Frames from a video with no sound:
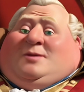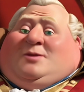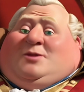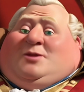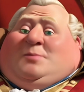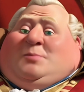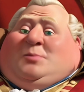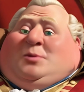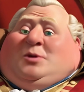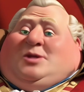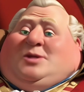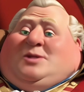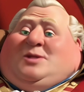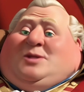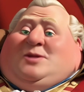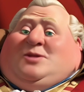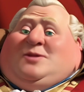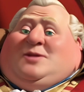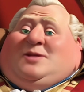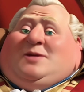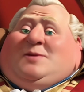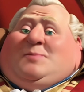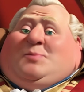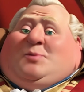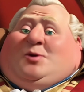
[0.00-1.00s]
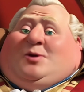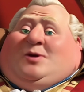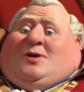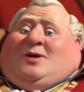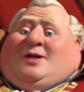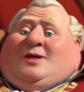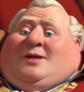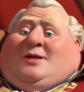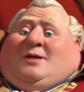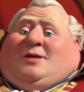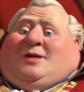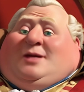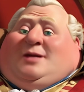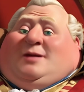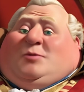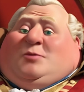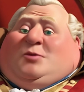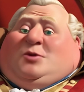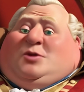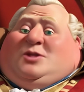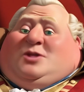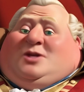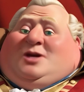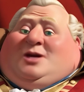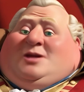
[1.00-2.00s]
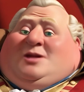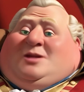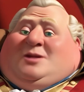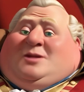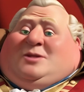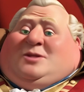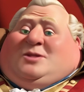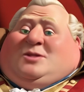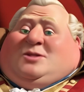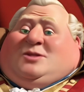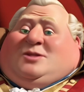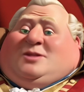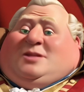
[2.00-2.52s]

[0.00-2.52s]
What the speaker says: The Boston Tea Party, in which colonists